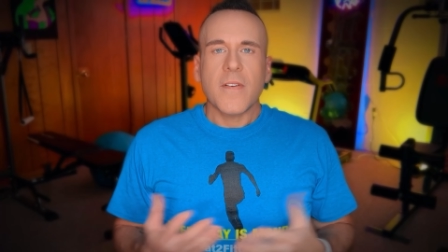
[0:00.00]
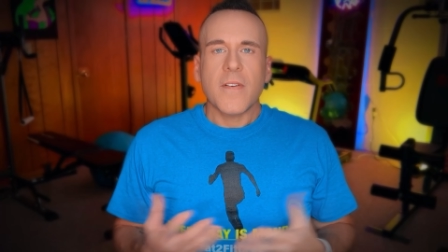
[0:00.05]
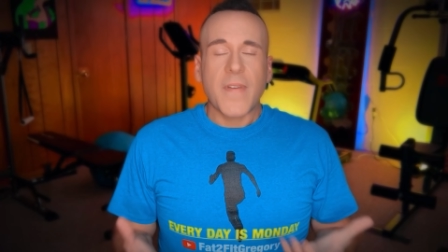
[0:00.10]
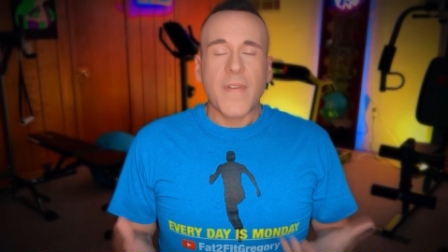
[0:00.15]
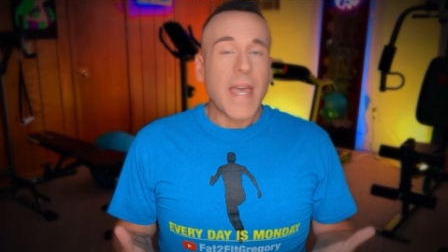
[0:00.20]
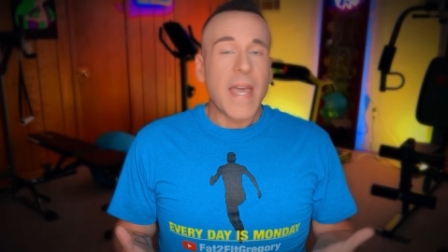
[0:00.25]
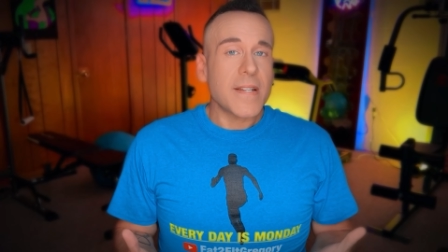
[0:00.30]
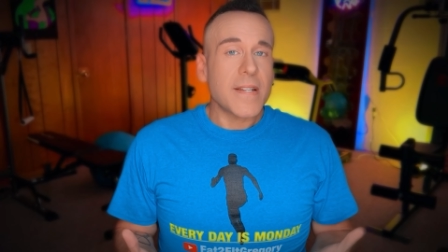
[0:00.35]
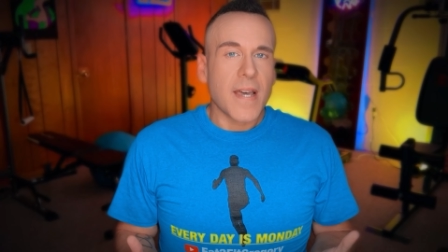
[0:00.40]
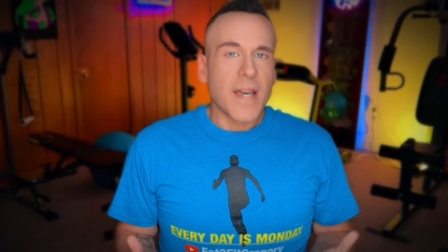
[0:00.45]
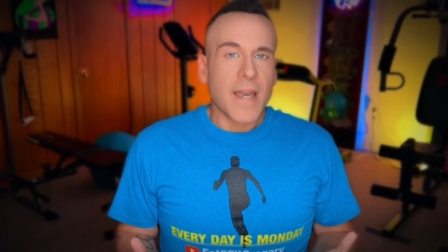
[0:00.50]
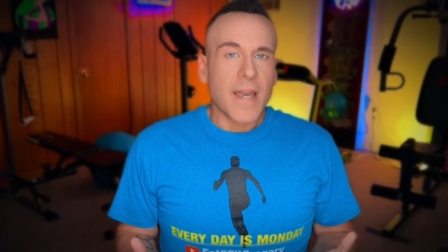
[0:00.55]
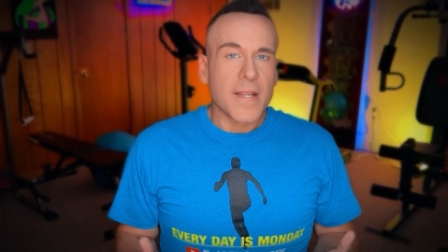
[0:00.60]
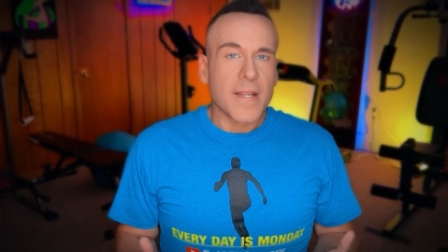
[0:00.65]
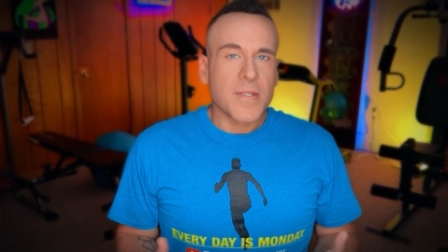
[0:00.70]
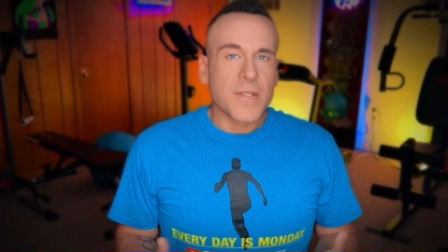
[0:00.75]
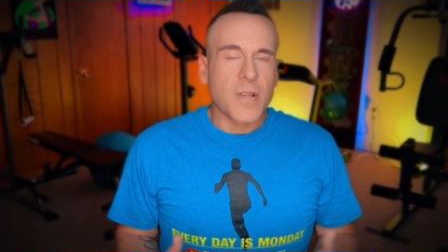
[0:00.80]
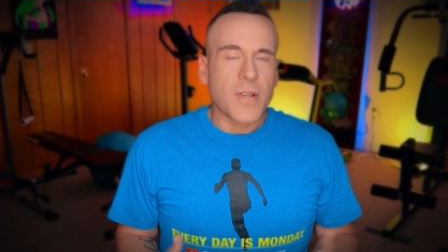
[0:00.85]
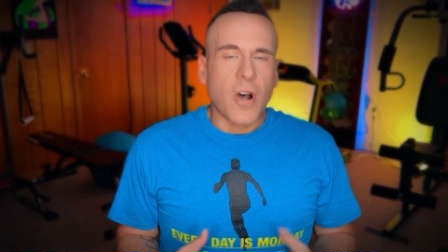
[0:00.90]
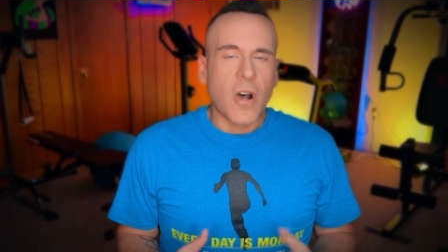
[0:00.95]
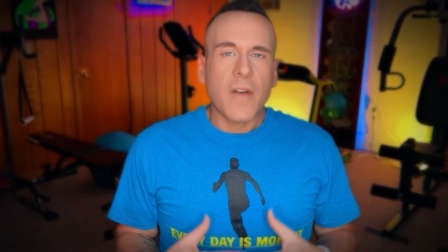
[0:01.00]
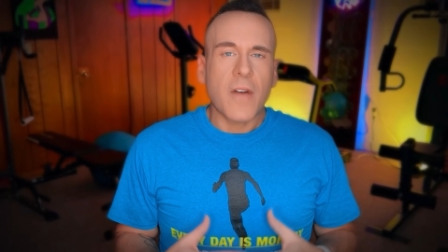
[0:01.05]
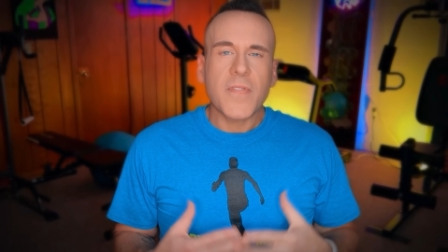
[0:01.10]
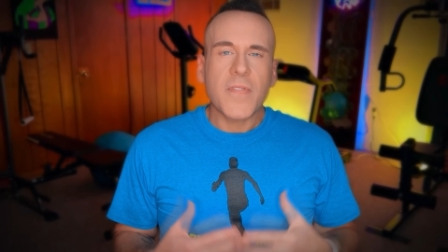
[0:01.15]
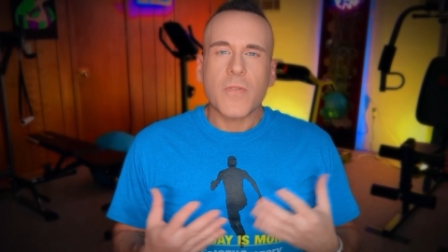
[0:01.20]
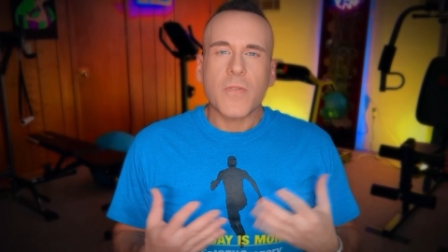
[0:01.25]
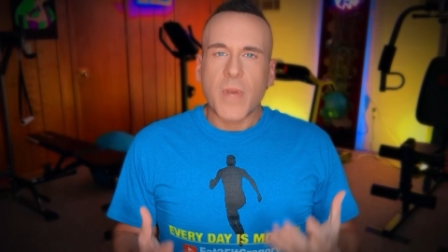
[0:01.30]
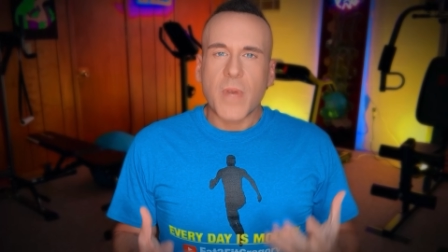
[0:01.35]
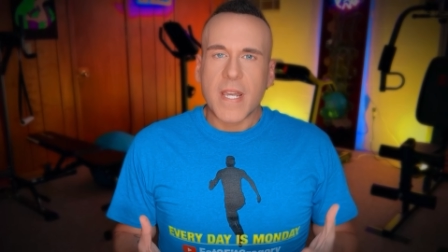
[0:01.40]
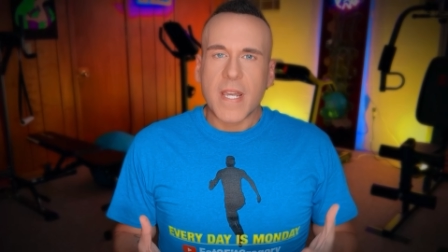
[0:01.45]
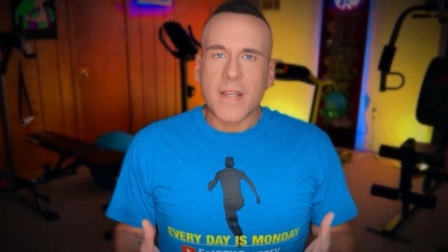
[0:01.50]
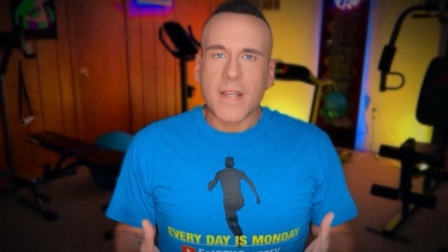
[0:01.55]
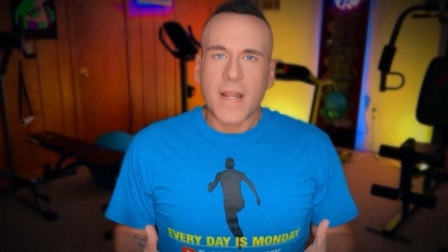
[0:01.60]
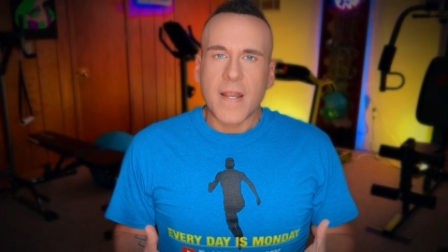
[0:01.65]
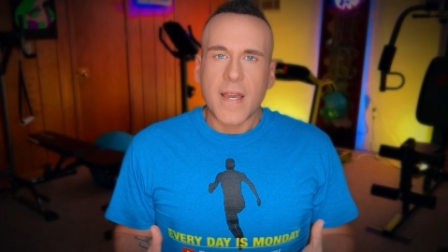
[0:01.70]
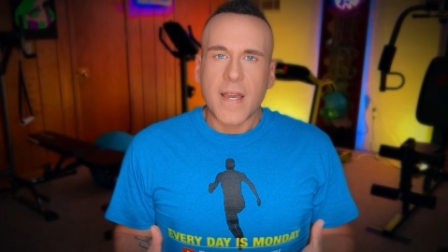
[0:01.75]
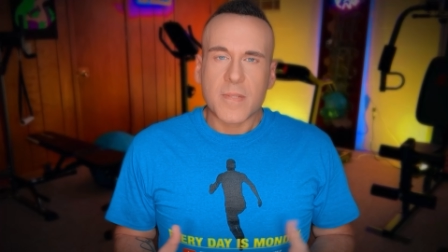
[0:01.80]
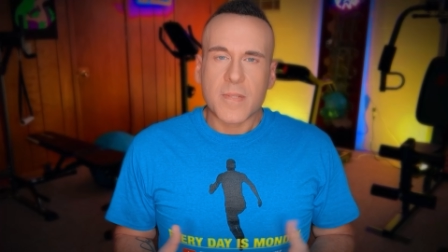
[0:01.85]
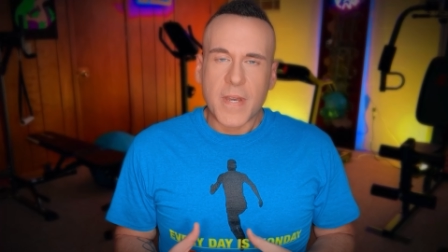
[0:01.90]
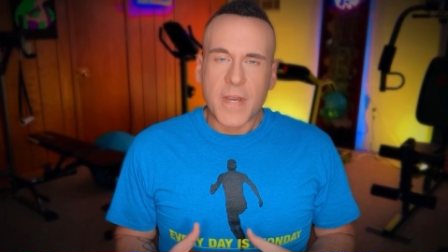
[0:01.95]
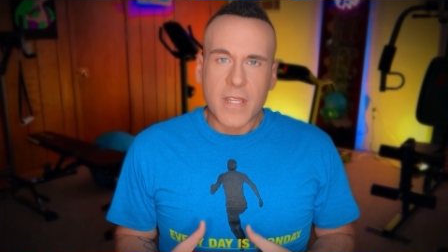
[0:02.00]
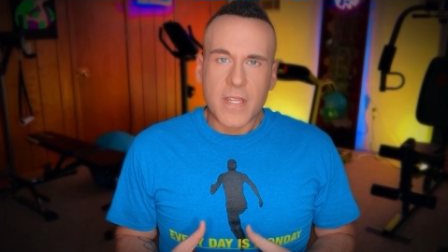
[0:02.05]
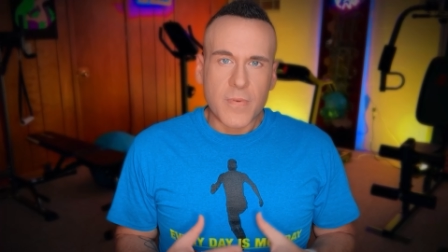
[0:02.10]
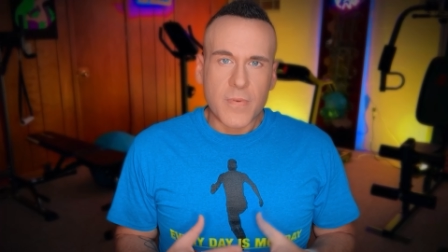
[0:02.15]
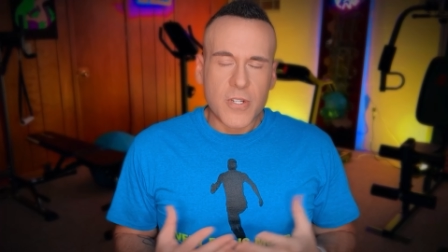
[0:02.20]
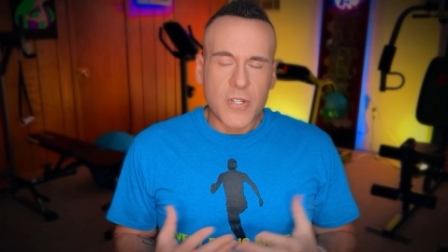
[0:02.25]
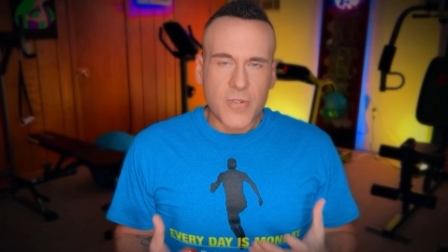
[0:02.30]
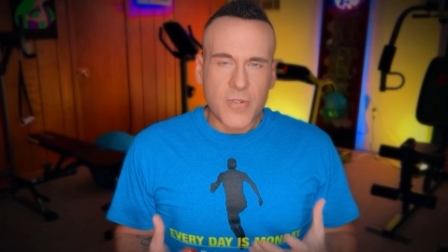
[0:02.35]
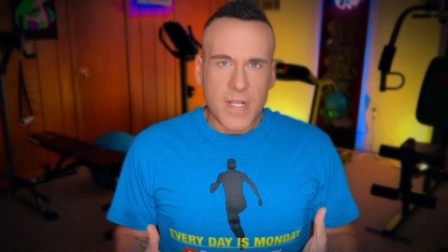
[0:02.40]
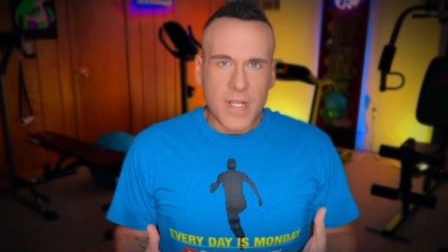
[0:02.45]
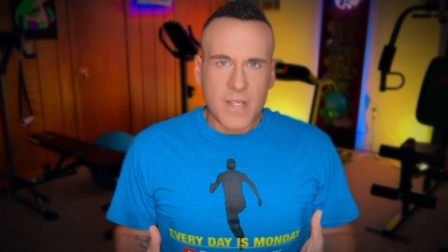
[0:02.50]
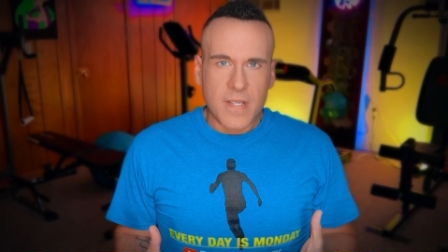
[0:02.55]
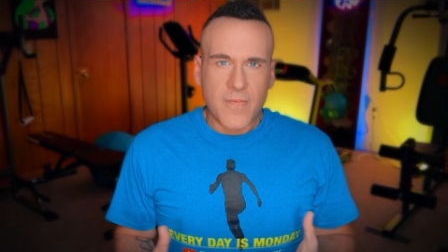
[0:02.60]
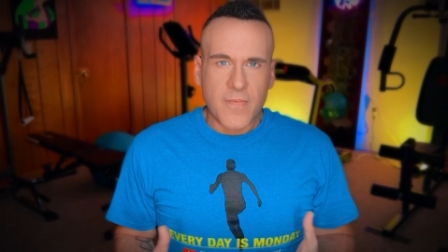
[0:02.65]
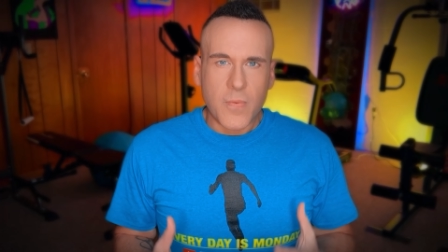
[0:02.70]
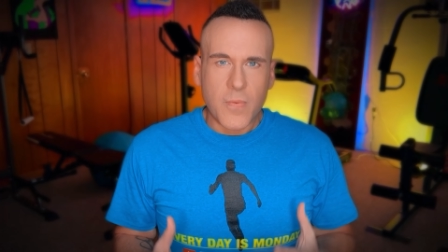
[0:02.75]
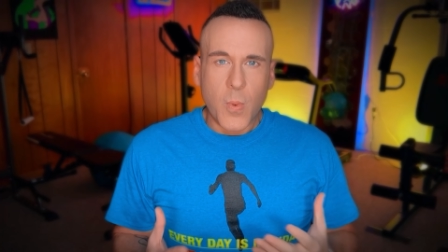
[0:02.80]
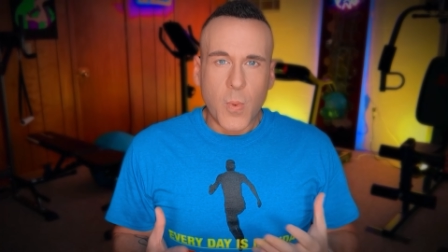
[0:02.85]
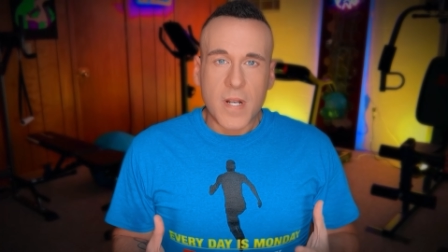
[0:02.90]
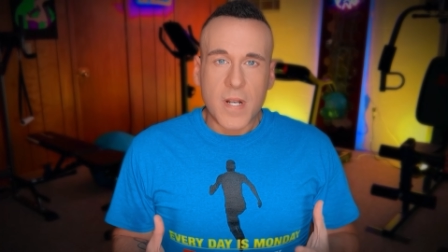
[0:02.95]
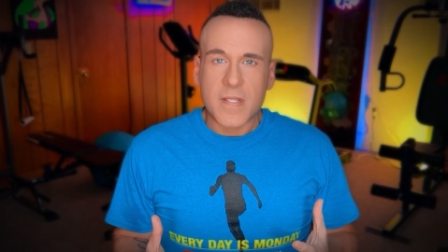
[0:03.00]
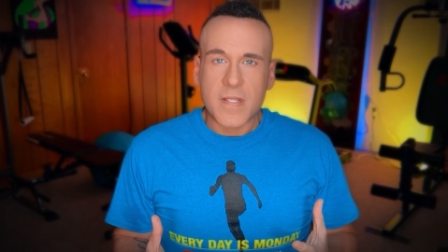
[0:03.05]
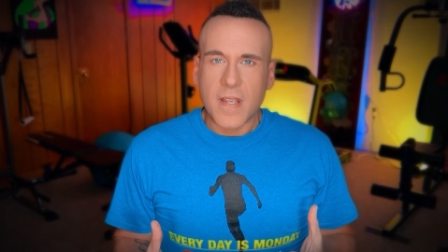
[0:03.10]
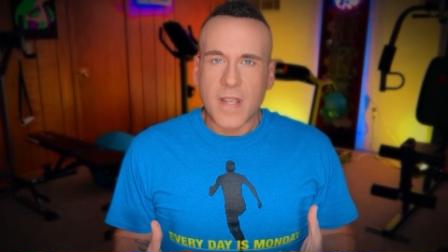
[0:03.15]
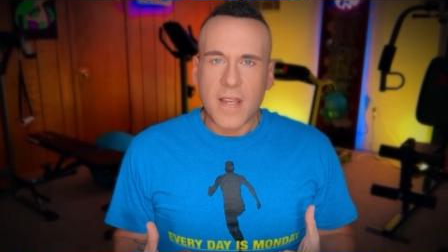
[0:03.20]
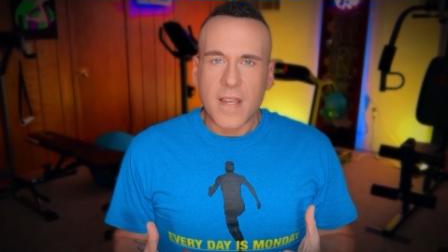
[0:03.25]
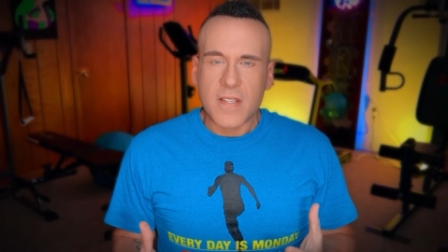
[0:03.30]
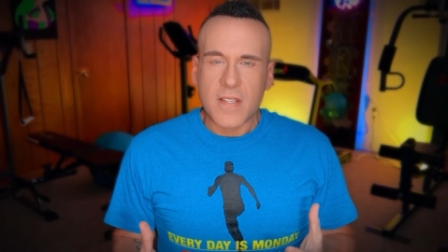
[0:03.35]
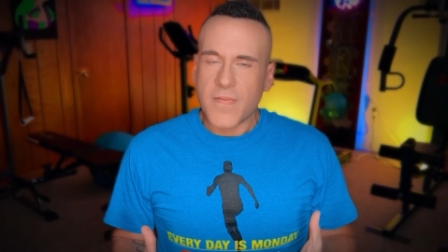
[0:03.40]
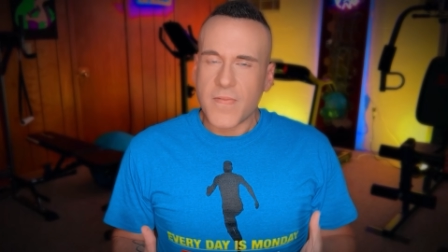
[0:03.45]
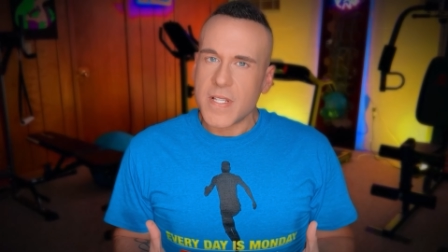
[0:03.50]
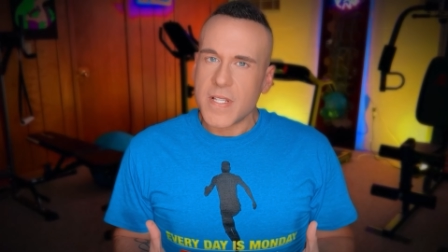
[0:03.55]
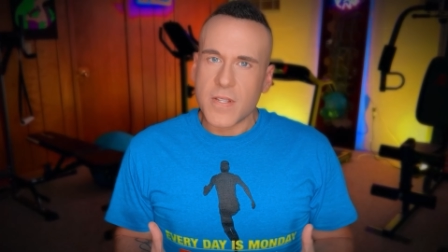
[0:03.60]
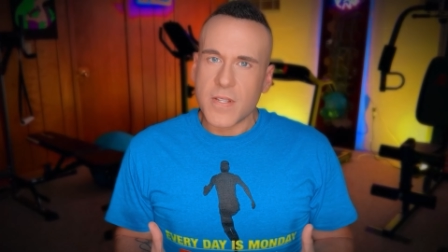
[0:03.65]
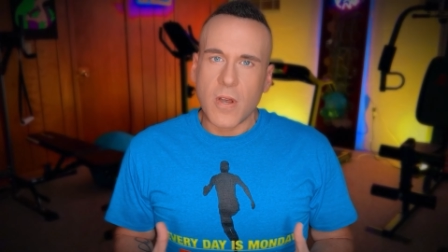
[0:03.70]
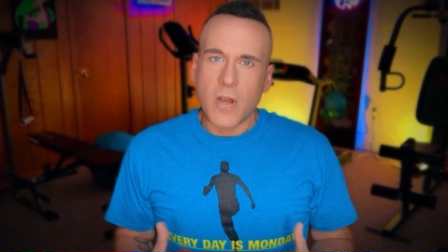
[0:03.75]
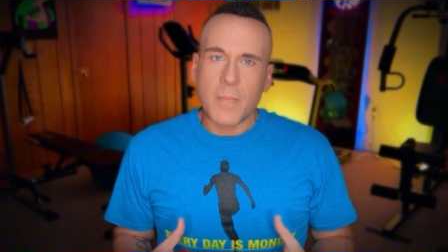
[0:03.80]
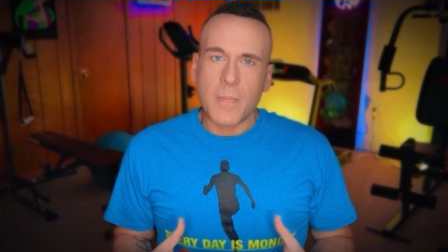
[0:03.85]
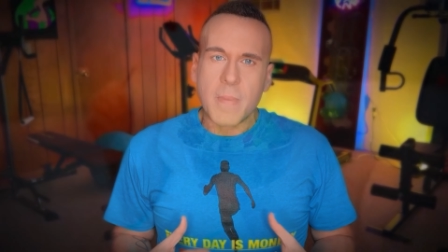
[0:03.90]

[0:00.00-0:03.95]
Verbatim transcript: Fad diets, often recognized by their restrictive, one size fits all